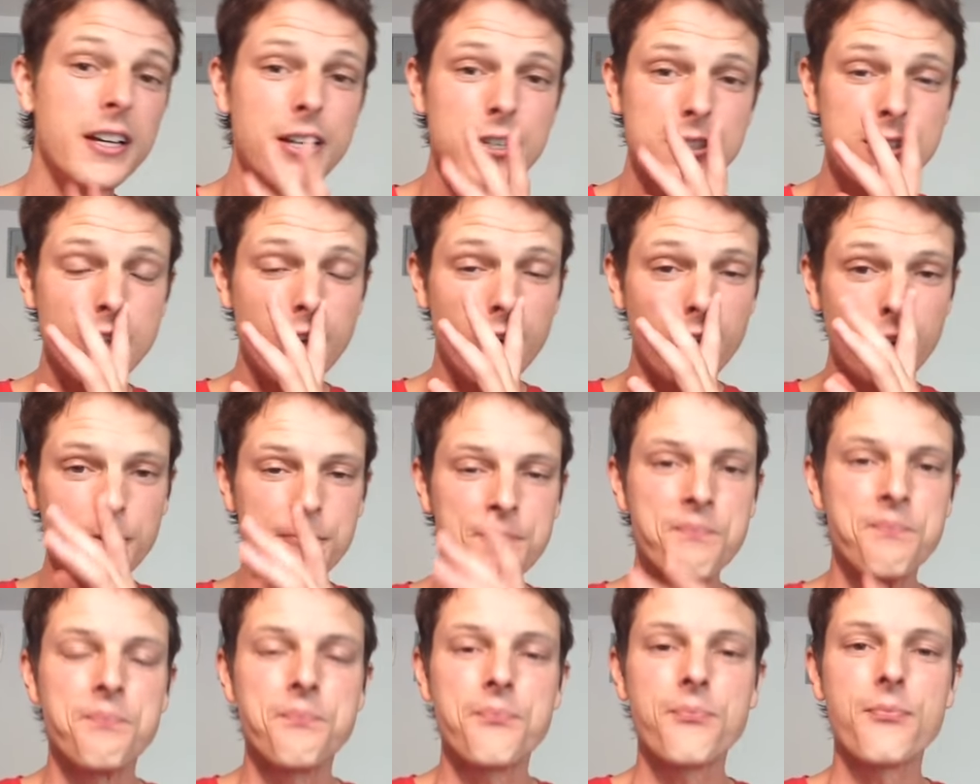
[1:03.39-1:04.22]
So
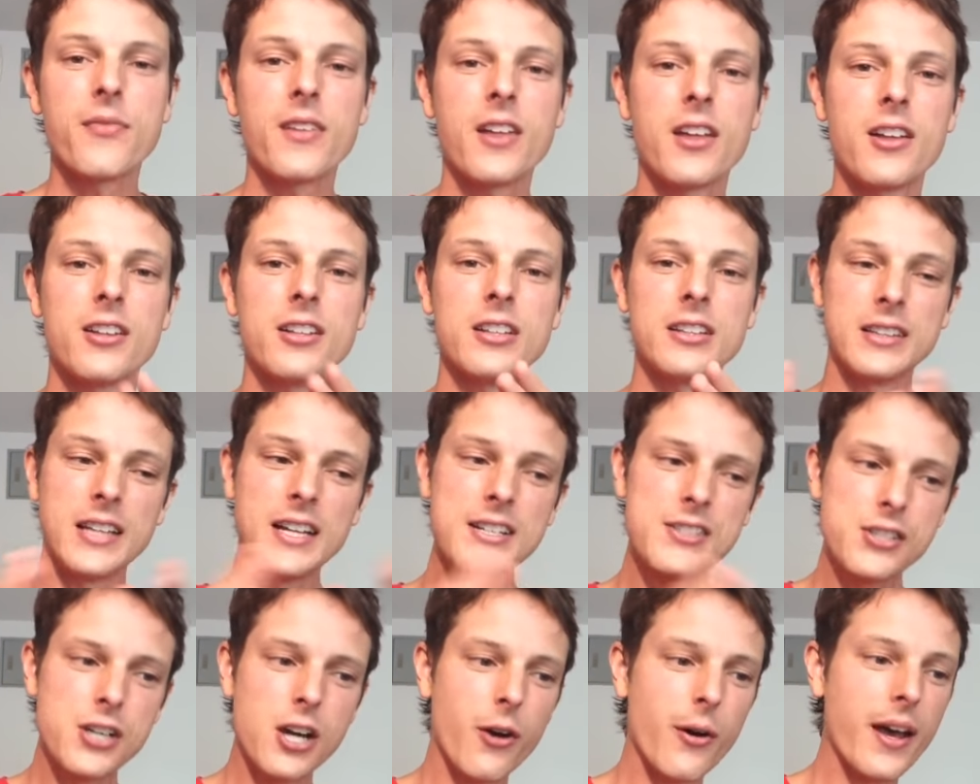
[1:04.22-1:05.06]

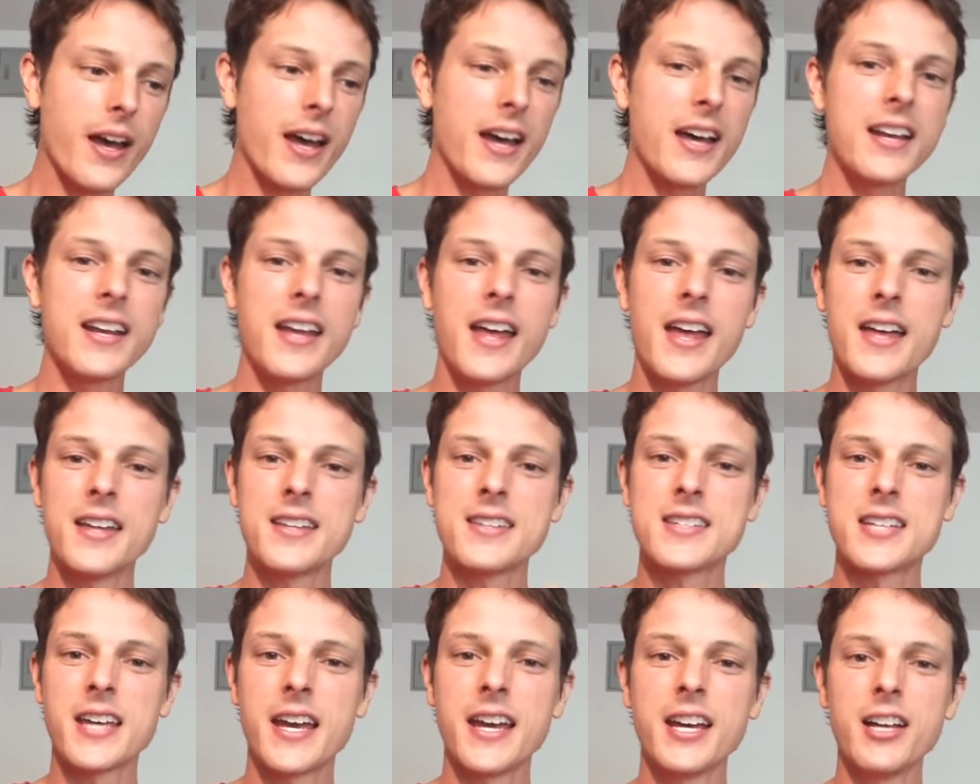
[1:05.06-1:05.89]
let's go ahead
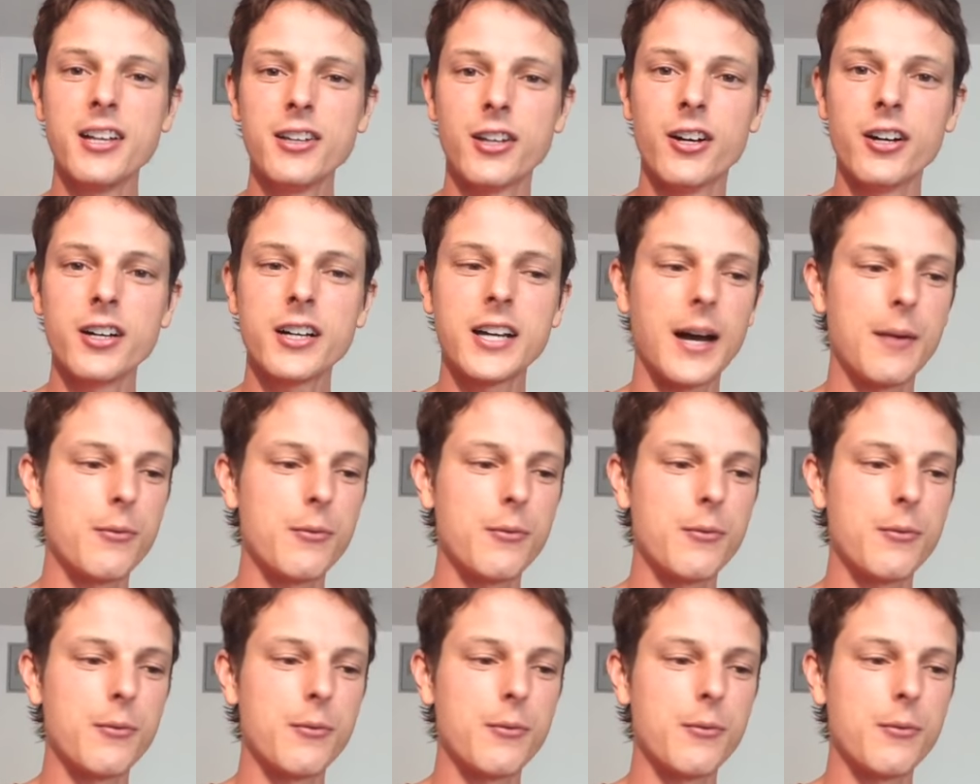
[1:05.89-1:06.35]
and take a look.